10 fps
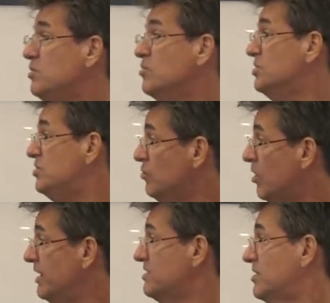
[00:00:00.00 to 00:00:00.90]
You could do
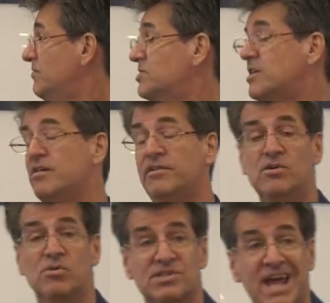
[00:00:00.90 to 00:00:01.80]
all that stuff at scale, and
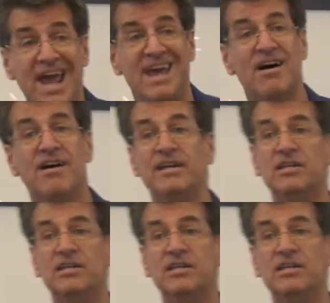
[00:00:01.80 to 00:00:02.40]
of course, AI